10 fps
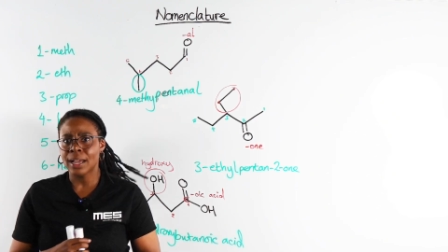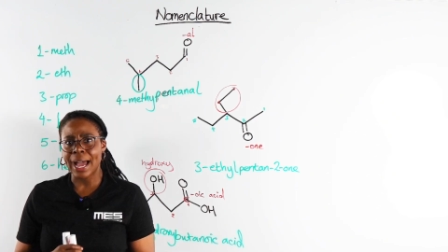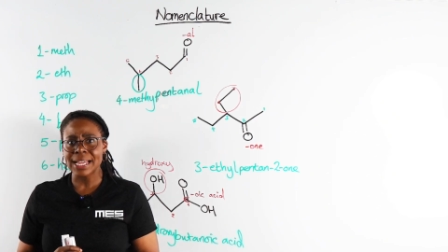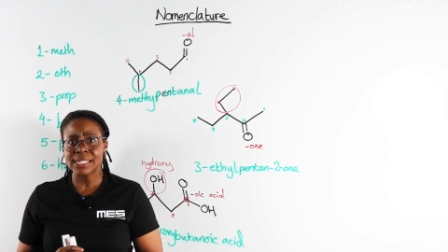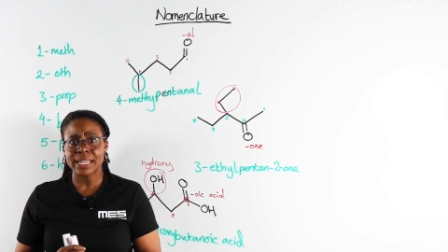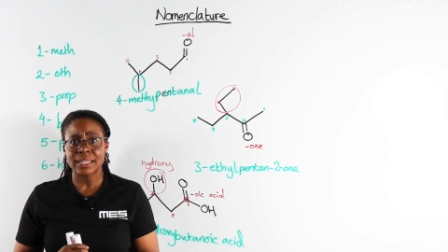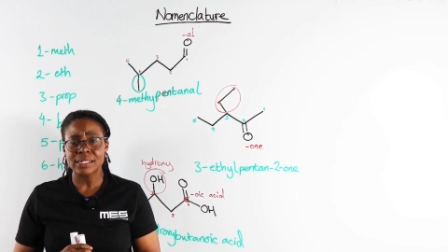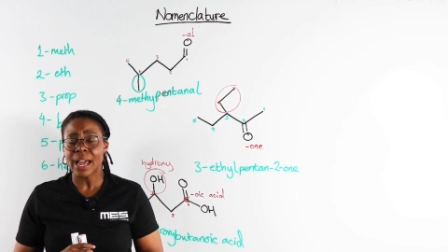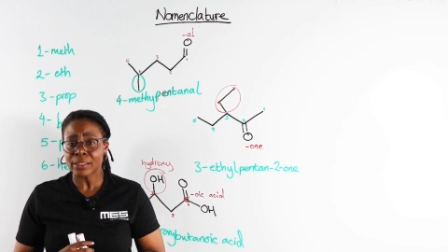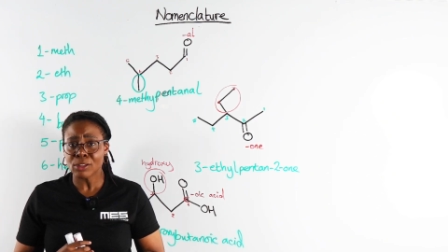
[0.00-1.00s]

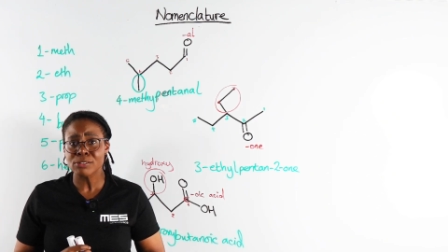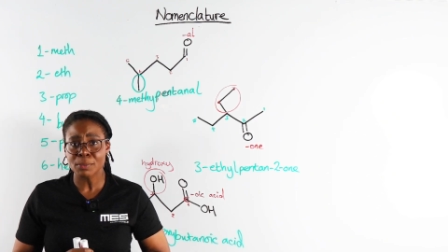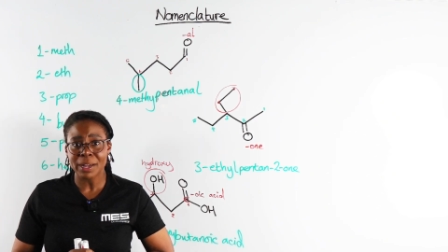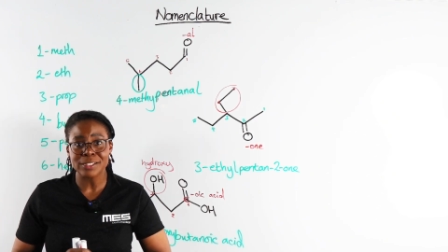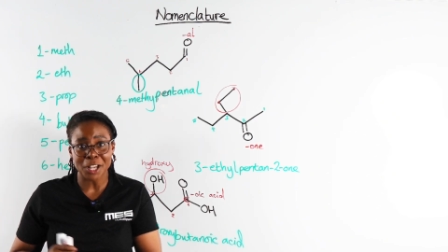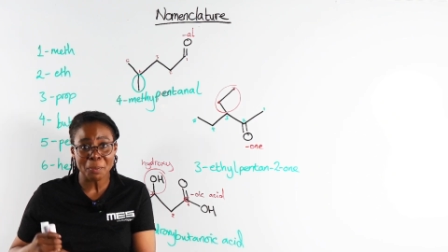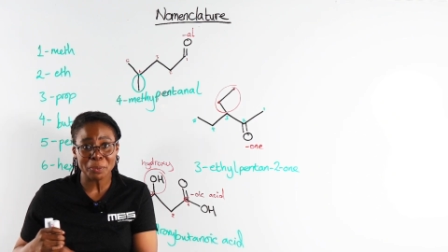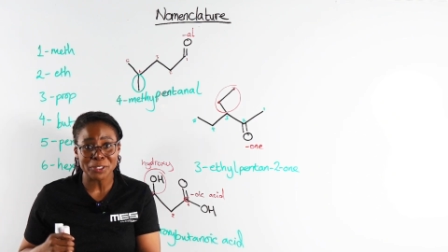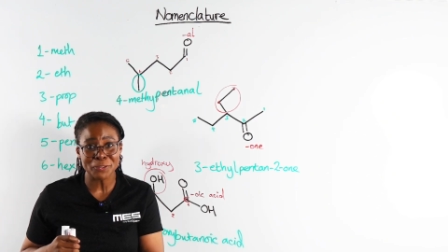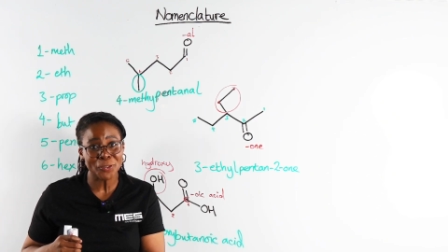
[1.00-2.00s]
acid. And those are my
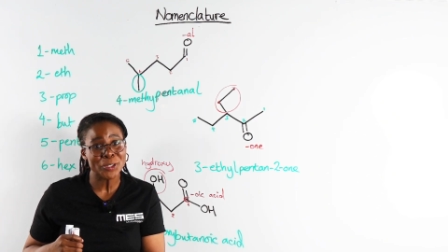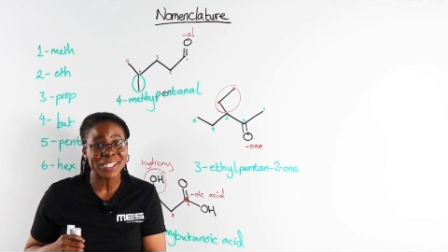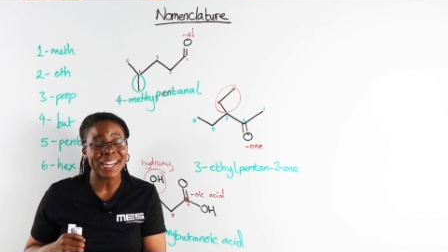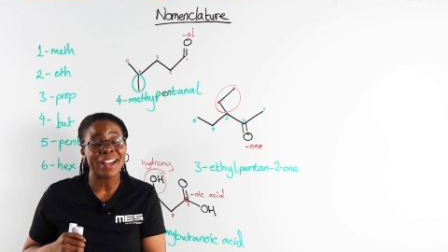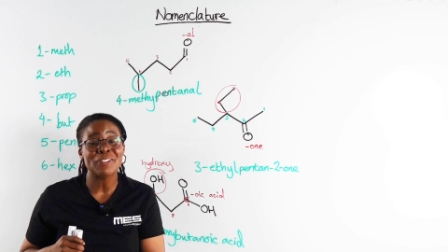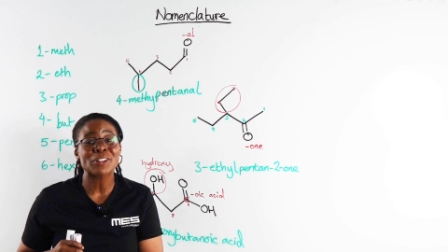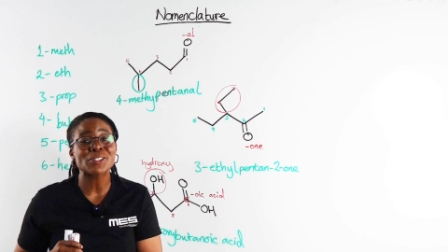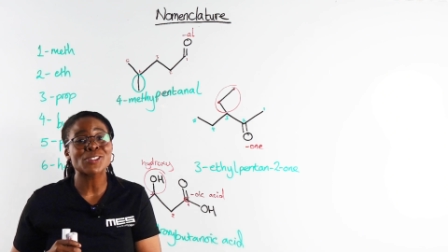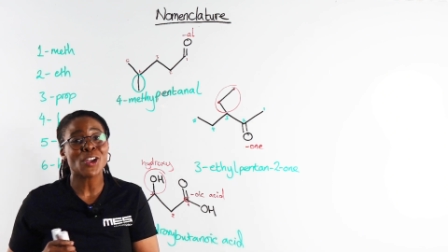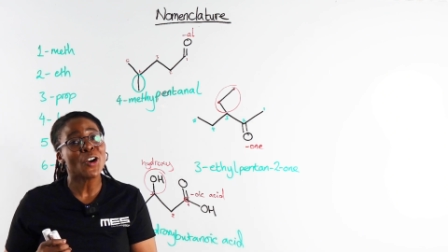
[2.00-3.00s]
examples for today. I've got
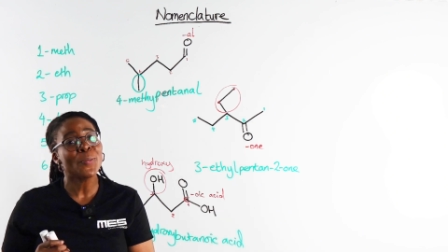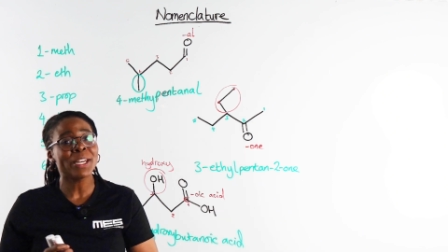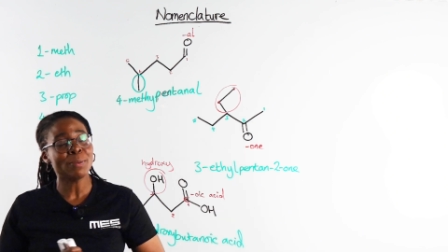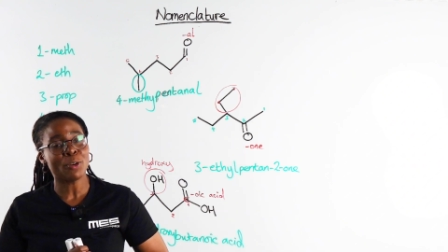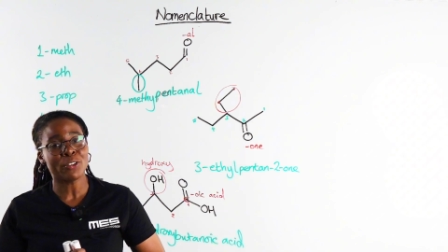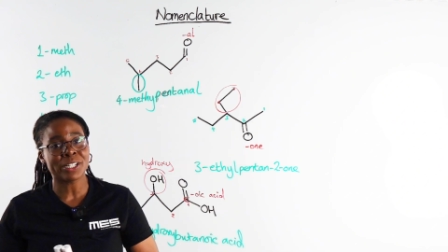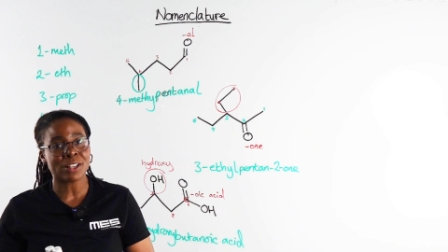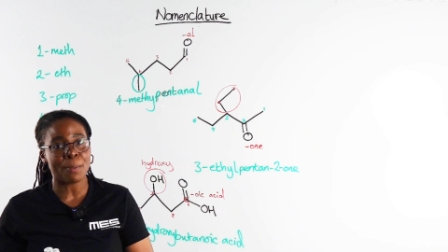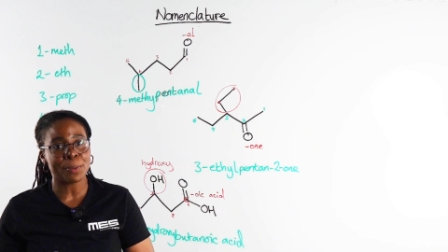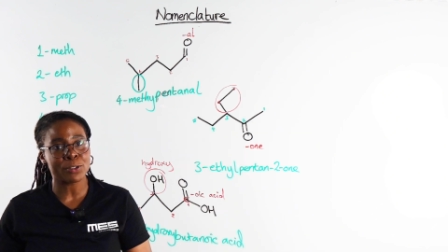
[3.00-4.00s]
so many more
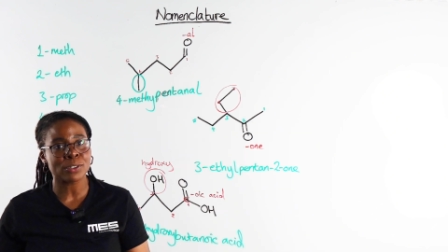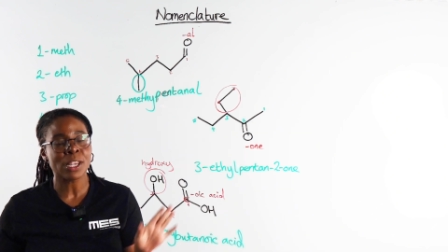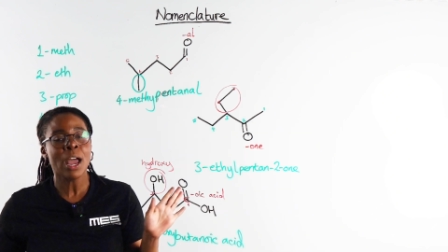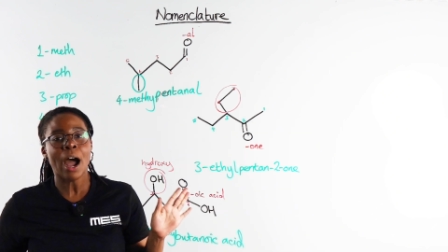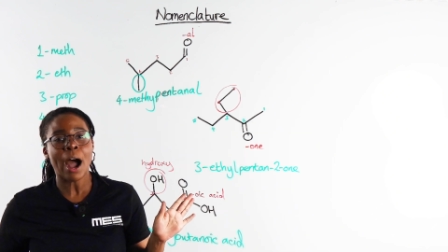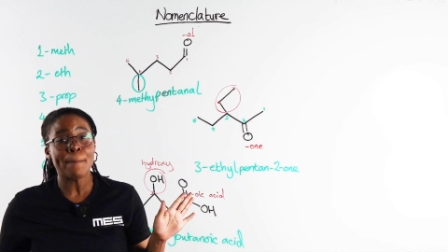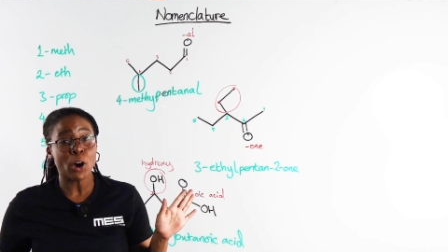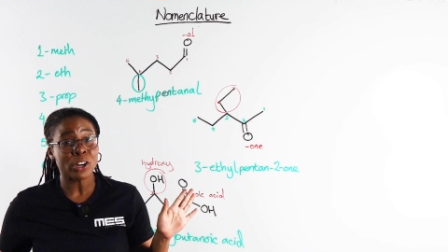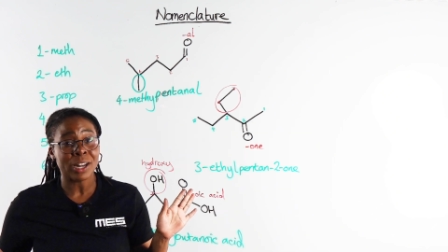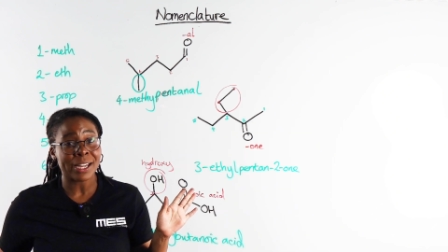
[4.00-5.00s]
examples
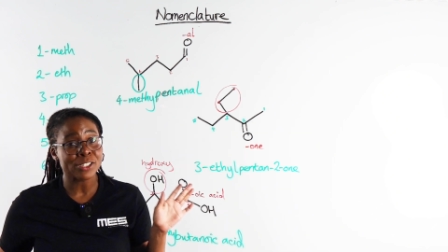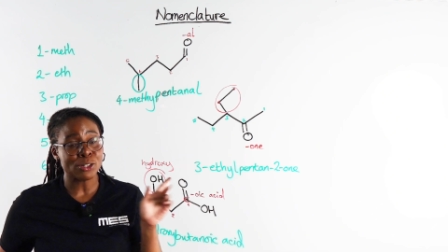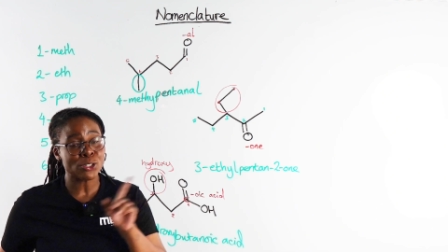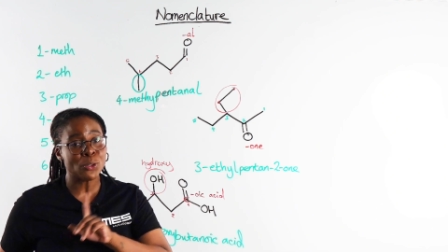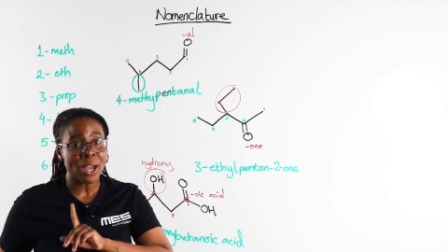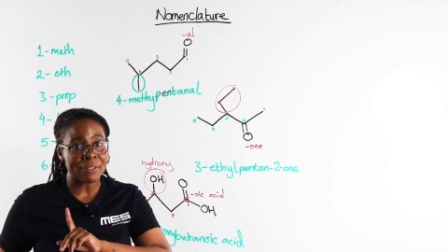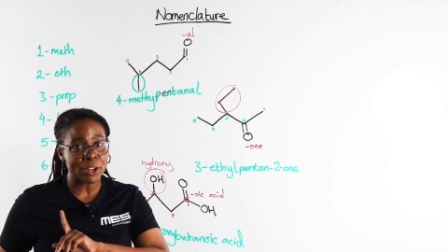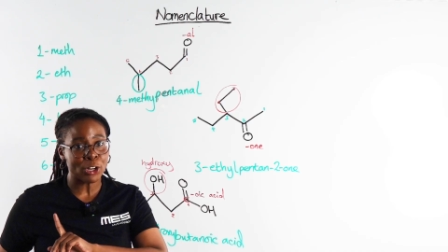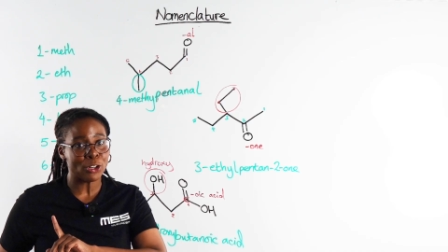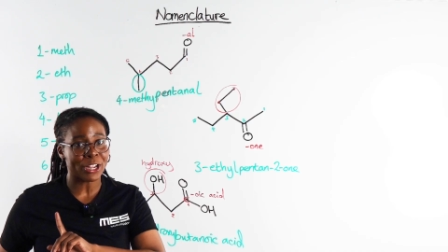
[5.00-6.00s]
online, so do have
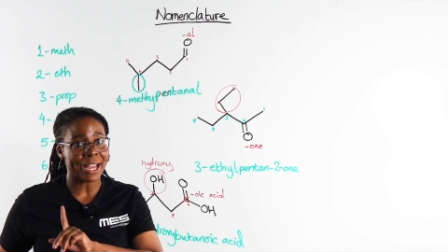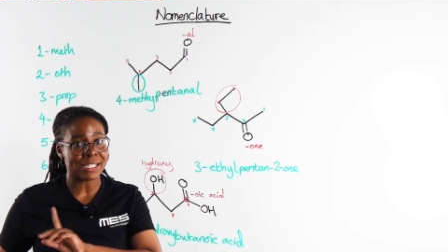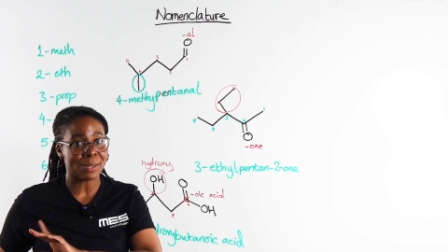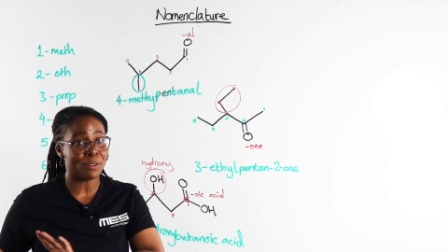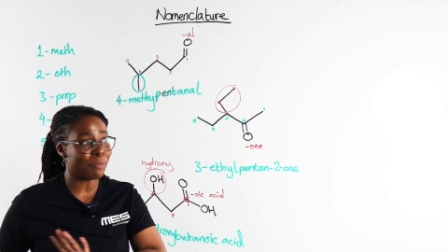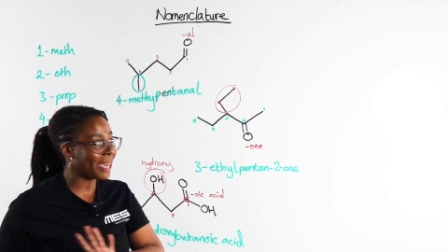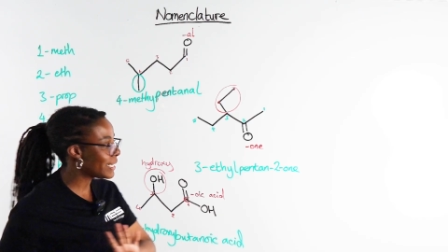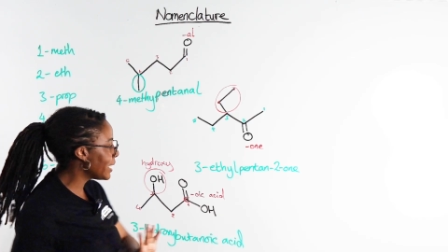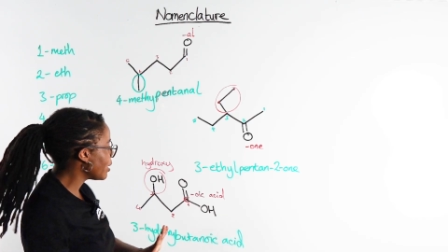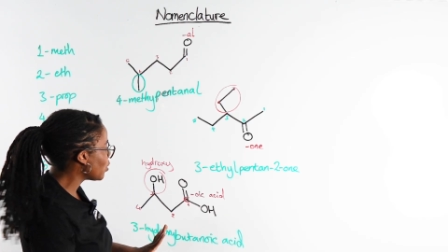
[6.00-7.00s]
a look at some of my
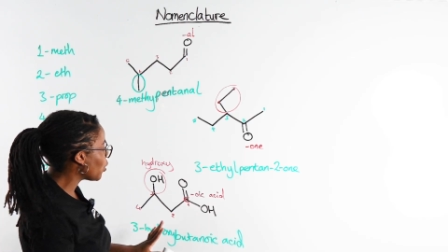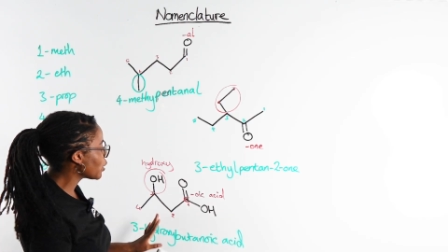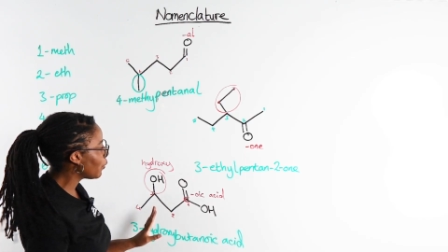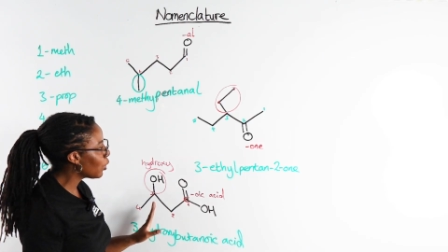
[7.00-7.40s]
TikToks for